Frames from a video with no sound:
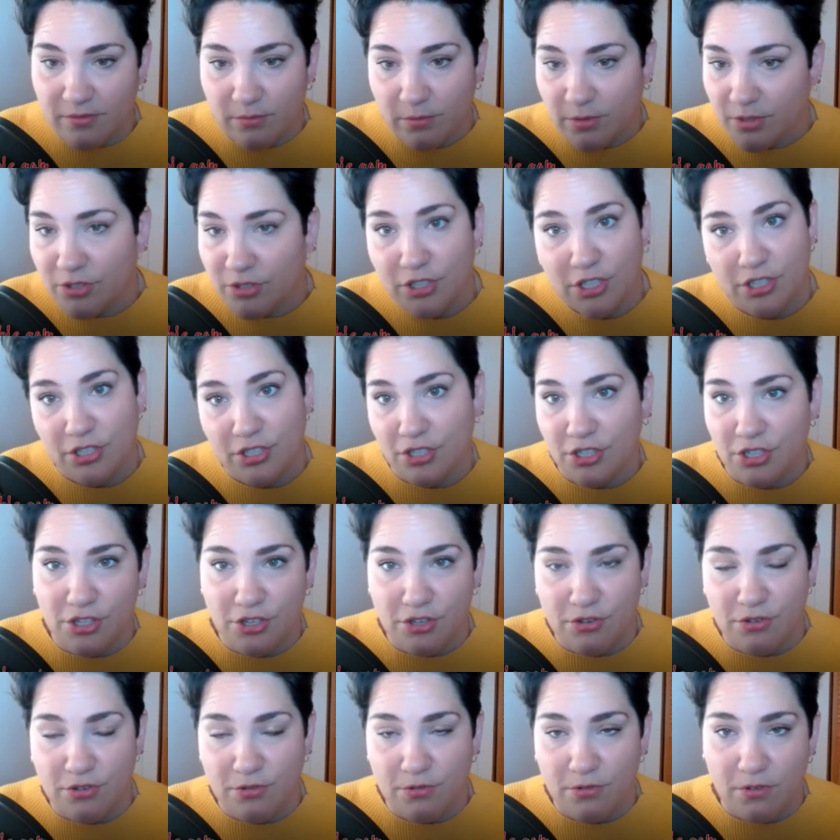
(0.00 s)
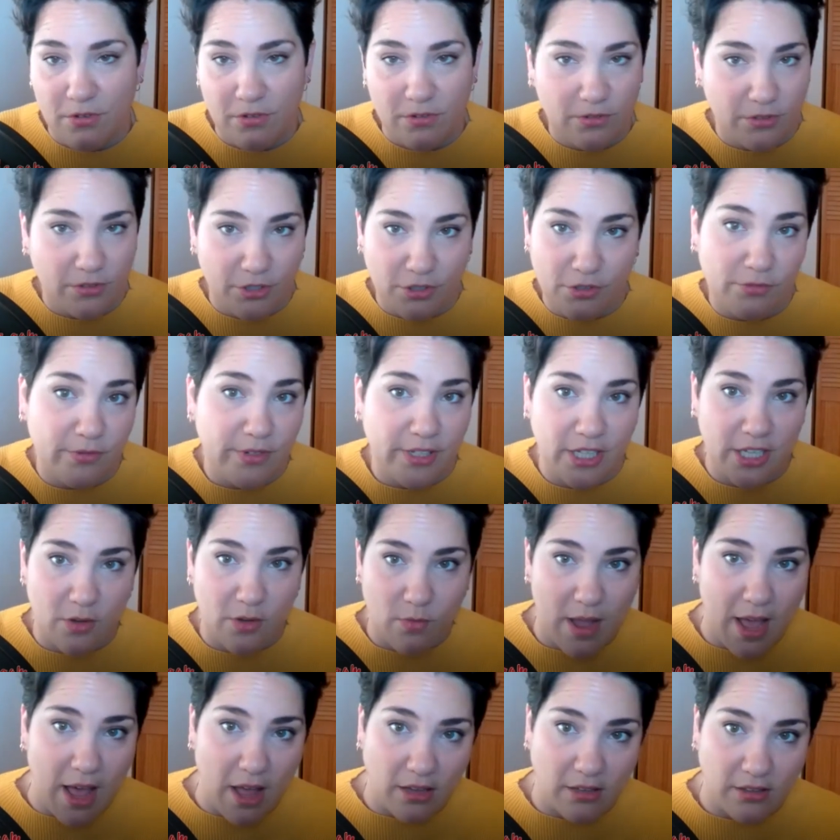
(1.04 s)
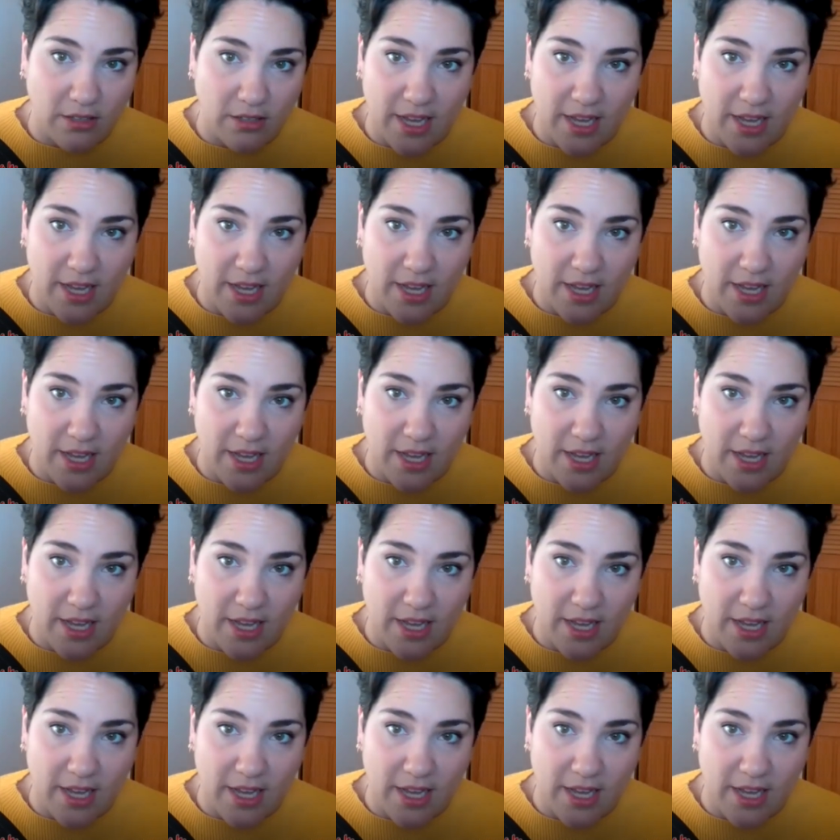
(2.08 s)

with just you do really well.